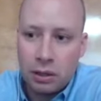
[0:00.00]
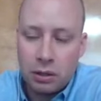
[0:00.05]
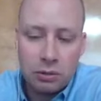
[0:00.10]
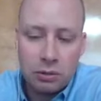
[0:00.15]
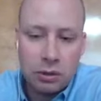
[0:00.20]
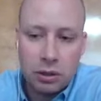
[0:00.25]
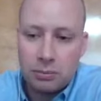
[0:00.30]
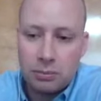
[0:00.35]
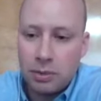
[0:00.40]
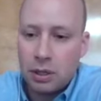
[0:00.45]
I go
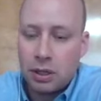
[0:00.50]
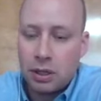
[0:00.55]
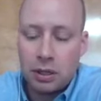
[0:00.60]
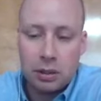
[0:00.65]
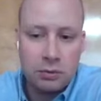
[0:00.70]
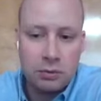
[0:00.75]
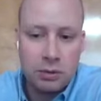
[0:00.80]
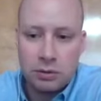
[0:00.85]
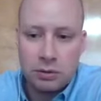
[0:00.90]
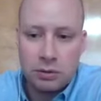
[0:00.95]
into the
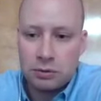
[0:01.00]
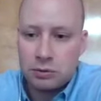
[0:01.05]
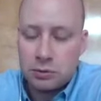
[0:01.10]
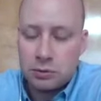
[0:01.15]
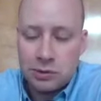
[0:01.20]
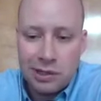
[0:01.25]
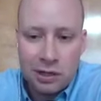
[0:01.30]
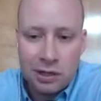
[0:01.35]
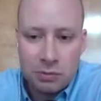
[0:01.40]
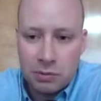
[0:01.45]
market, whether it's
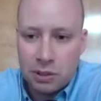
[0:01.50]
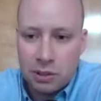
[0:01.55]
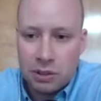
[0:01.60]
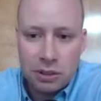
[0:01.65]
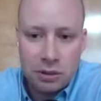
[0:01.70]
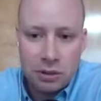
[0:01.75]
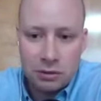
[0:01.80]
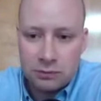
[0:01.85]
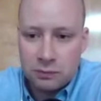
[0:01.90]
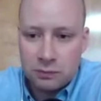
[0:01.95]
retirement
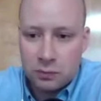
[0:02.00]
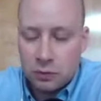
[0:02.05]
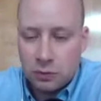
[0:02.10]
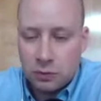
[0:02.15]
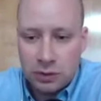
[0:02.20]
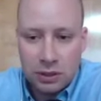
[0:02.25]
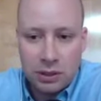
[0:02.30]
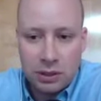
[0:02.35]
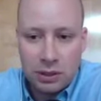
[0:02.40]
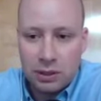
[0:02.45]
accounts,
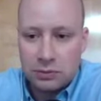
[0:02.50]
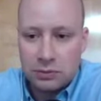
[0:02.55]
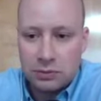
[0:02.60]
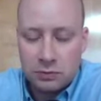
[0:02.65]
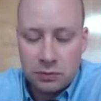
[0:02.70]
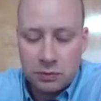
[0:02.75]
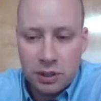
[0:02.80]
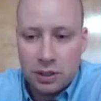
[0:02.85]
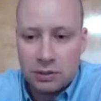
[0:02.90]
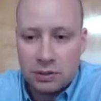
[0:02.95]
401ks,
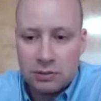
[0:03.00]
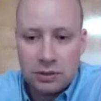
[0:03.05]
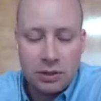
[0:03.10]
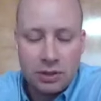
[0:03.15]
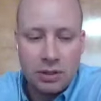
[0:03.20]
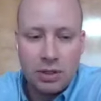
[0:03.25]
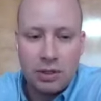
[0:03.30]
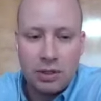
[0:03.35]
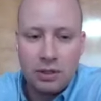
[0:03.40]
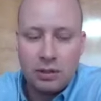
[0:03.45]
Roths,
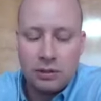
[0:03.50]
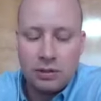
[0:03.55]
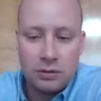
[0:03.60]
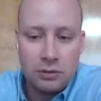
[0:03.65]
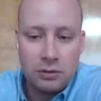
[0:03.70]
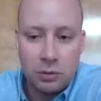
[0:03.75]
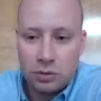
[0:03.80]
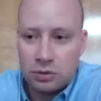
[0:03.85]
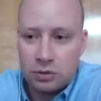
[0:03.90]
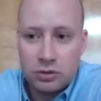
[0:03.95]

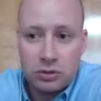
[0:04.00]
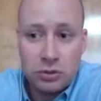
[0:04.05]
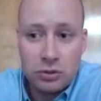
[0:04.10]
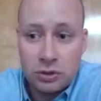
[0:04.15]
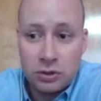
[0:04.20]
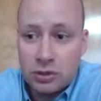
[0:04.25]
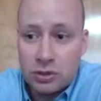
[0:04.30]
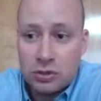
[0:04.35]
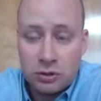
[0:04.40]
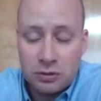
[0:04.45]
or just
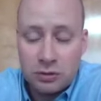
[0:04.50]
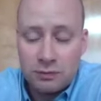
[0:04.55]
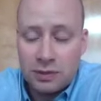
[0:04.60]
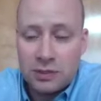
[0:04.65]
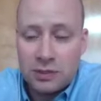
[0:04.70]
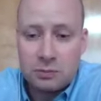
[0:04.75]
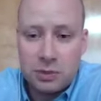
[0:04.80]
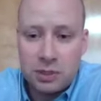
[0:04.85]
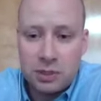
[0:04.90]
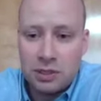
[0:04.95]
traditional
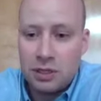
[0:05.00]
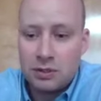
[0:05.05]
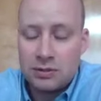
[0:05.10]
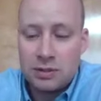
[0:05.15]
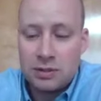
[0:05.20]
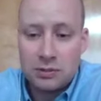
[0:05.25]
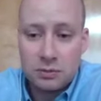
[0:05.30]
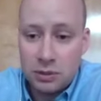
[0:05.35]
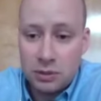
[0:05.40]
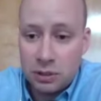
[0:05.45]
investment
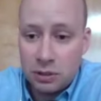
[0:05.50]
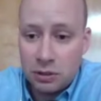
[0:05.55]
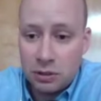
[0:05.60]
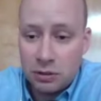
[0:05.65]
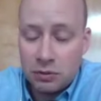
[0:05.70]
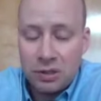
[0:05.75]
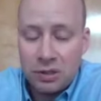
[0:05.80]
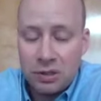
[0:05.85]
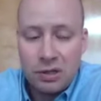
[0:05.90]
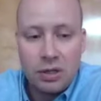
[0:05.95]
accounts. That's what they
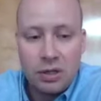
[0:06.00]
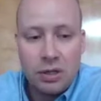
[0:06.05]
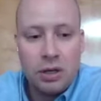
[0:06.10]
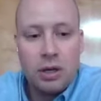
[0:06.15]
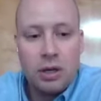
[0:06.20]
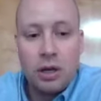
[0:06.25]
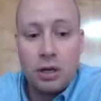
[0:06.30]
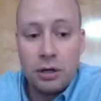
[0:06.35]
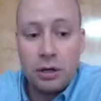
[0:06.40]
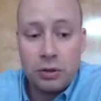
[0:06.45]
do.
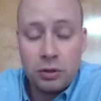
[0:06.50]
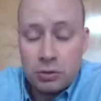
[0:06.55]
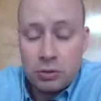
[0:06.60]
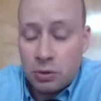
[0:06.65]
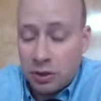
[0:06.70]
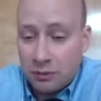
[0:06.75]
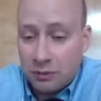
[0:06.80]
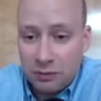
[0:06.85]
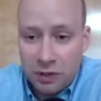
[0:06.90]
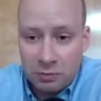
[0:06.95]
Another
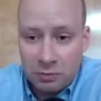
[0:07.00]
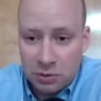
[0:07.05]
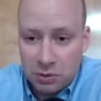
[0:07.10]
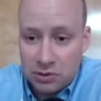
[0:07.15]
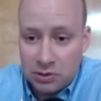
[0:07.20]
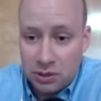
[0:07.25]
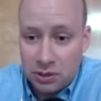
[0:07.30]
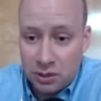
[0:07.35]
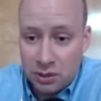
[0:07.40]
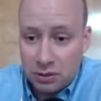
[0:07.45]

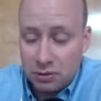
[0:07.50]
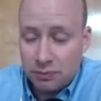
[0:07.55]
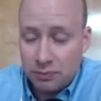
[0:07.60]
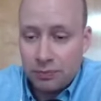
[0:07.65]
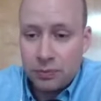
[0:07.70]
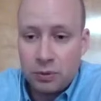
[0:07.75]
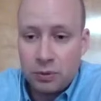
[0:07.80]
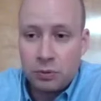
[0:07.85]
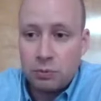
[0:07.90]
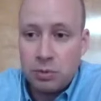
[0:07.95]
25%
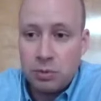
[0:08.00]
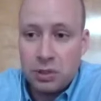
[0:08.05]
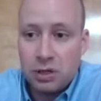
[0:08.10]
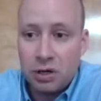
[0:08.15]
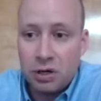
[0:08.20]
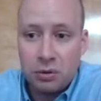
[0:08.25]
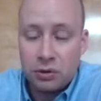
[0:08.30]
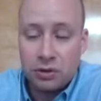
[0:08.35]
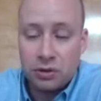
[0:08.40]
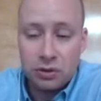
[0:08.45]
would be
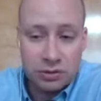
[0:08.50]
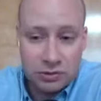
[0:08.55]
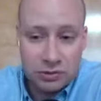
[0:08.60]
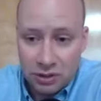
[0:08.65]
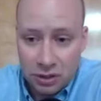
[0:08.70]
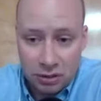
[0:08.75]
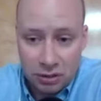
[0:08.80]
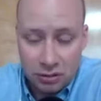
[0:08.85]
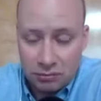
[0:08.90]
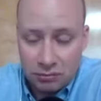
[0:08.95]
all real
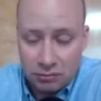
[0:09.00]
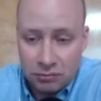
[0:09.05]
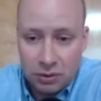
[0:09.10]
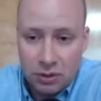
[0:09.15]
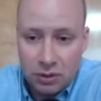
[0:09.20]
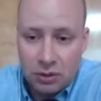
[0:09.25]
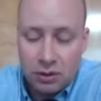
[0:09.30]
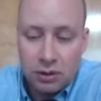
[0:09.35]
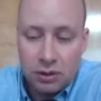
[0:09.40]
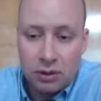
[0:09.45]
estate.
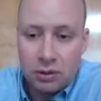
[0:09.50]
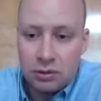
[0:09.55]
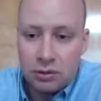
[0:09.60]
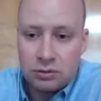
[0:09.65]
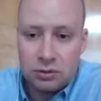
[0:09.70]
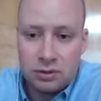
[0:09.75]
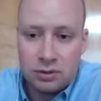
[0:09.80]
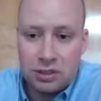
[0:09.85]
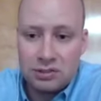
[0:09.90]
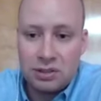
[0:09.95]

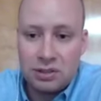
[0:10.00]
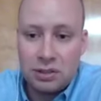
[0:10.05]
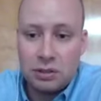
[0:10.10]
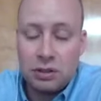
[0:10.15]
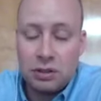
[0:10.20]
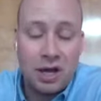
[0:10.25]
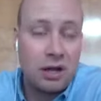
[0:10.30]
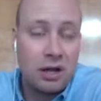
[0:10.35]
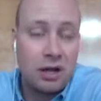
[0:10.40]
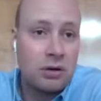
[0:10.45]
So they say,
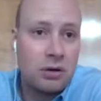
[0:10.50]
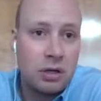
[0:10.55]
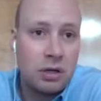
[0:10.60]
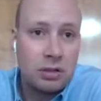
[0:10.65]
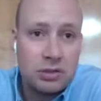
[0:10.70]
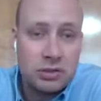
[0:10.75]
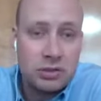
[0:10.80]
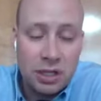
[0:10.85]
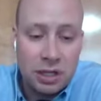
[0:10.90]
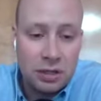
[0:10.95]
look, I don't
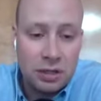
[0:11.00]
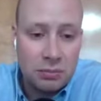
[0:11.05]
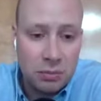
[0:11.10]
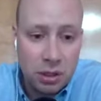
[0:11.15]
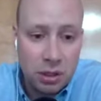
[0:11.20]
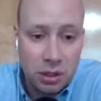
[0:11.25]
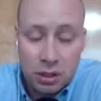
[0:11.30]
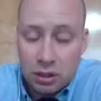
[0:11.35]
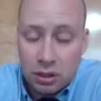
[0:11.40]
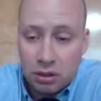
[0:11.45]
understand the
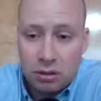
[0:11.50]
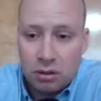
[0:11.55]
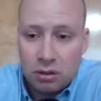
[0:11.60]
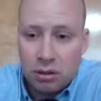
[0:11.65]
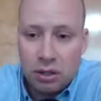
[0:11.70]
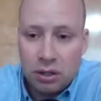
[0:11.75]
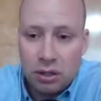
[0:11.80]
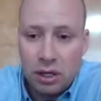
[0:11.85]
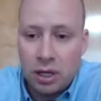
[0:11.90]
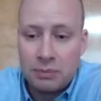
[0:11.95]
market.
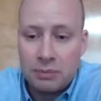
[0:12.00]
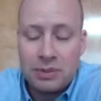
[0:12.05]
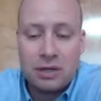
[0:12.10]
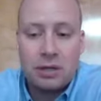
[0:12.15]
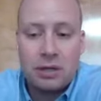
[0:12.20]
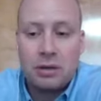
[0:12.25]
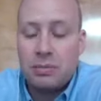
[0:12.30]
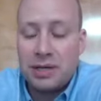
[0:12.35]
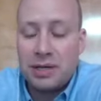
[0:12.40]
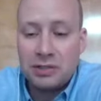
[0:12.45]
I'm not
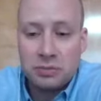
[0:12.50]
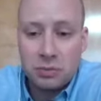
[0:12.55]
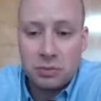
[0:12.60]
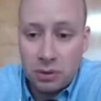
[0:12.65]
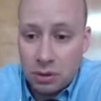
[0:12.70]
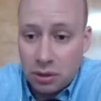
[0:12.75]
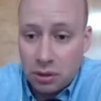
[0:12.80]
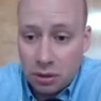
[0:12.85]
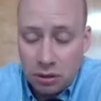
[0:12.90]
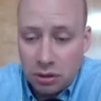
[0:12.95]
going to mess
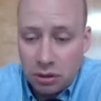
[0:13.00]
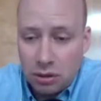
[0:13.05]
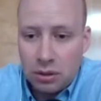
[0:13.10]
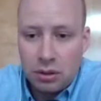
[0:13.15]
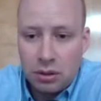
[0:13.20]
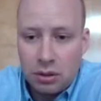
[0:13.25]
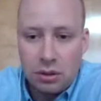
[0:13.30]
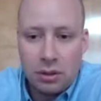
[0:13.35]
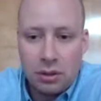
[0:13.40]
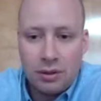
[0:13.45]
with it.
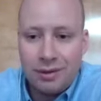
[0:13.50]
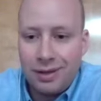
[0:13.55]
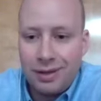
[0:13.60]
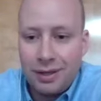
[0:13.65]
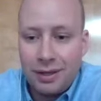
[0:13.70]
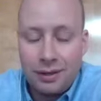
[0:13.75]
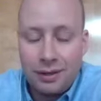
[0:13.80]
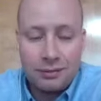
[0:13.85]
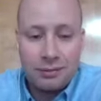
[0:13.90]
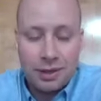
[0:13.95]

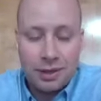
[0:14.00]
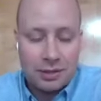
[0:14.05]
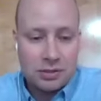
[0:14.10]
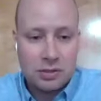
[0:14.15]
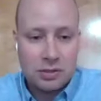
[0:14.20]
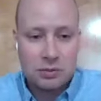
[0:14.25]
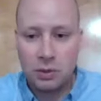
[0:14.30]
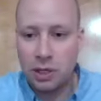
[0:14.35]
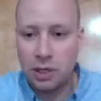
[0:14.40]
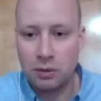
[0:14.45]
And that's
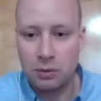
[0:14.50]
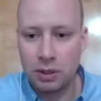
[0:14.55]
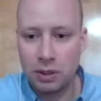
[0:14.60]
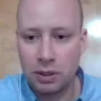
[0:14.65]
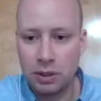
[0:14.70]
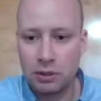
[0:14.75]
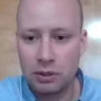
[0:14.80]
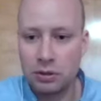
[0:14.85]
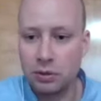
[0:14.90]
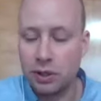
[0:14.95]
just what I
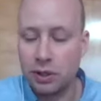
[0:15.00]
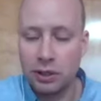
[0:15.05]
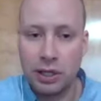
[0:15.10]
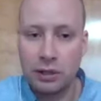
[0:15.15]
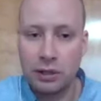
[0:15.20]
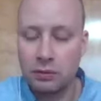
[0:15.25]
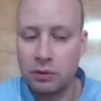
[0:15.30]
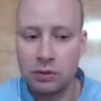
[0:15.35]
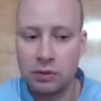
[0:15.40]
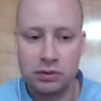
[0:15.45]
want to do. I
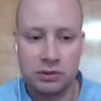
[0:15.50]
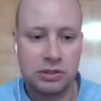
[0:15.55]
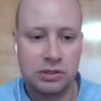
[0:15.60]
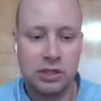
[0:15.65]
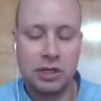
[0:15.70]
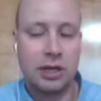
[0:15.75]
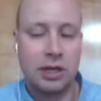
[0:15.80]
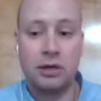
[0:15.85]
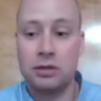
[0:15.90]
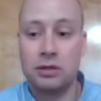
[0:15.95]
like real
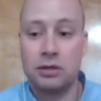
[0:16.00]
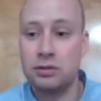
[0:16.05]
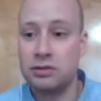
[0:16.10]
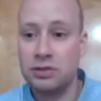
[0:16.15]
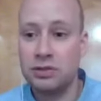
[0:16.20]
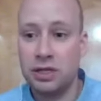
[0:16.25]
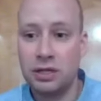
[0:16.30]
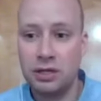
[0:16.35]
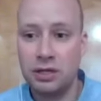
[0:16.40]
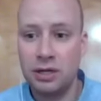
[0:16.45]
estate. I
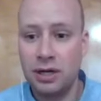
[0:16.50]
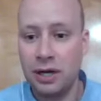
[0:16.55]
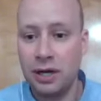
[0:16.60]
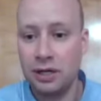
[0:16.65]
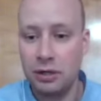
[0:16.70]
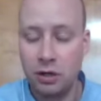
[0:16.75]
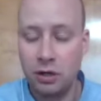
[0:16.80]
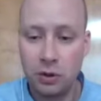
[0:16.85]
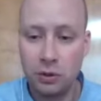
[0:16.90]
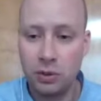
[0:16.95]
understand it.
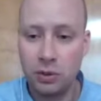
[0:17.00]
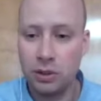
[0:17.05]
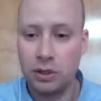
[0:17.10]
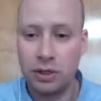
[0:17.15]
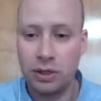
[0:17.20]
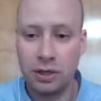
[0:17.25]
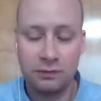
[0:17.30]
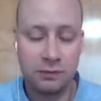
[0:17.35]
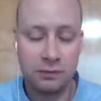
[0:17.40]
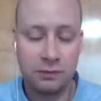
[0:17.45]
I know
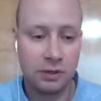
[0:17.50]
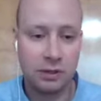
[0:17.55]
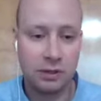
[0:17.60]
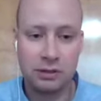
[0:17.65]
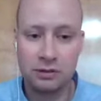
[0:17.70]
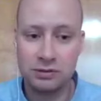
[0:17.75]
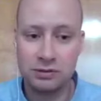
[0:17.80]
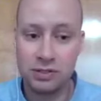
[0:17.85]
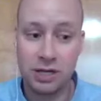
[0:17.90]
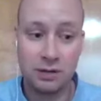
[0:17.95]
it. I feel like
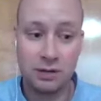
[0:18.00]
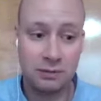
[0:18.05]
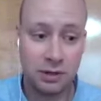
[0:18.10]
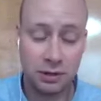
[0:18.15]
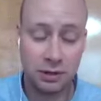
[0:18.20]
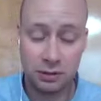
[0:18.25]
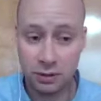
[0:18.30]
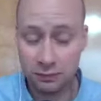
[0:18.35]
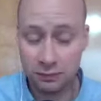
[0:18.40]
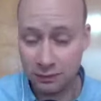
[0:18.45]
there's ad-
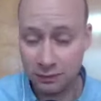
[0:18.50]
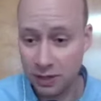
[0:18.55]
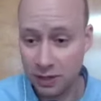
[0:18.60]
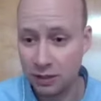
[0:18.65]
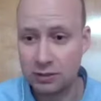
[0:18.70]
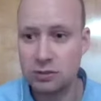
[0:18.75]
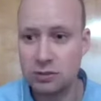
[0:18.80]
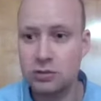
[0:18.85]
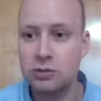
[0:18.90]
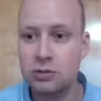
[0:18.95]

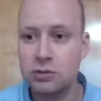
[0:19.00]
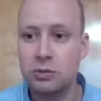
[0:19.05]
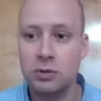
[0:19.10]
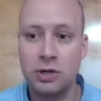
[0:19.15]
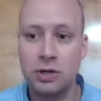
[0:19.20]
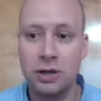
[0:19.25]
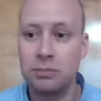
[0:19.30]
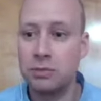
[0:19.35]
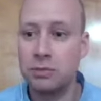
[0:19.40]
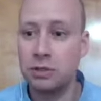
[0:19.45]
advantages to
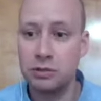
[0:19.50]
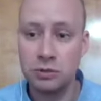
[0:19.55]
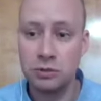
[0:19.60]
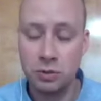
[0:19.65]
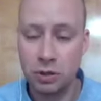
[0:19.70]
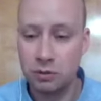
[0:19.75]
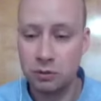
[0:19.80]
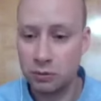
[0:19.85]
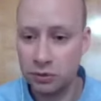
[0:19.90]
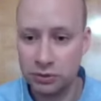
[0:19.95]
it. I'm going to
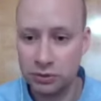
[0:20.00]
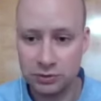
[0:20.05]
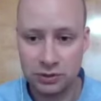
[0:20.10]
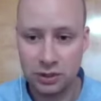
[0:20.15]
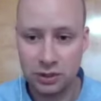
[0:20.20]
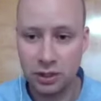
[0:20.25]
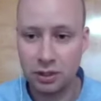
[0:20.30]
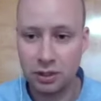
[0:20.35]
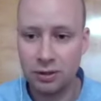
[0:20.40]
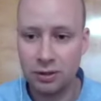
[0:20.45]
do all real
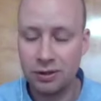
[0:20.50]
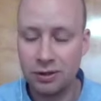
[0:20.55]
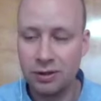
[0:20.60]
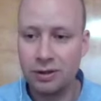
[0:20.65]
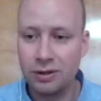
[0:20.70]
estate